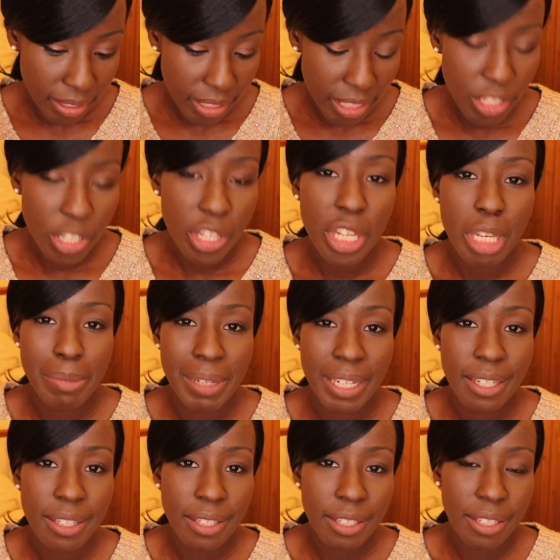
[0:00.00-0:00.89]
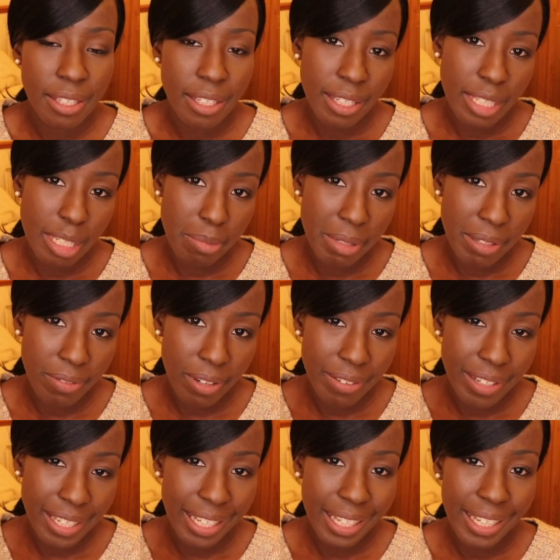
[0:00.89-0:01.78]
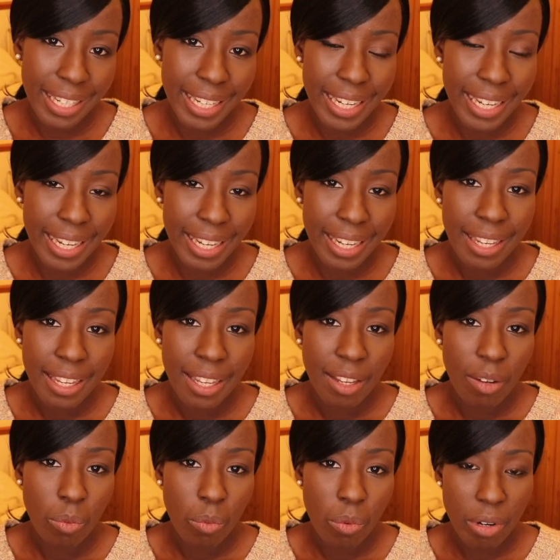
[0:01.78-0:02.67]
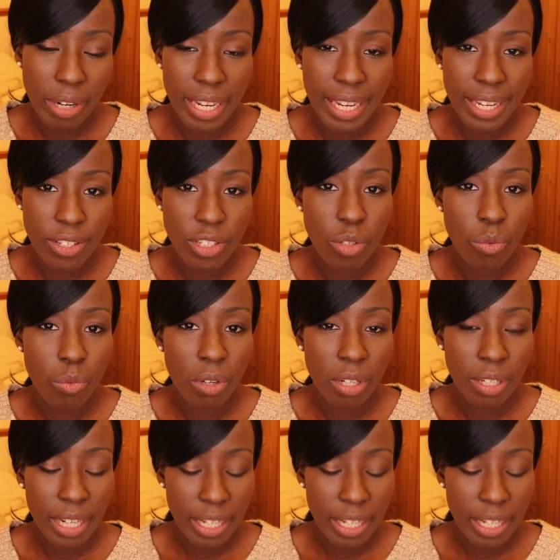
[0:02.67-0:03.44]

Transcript: determined, and you need to be very clear what it is you want,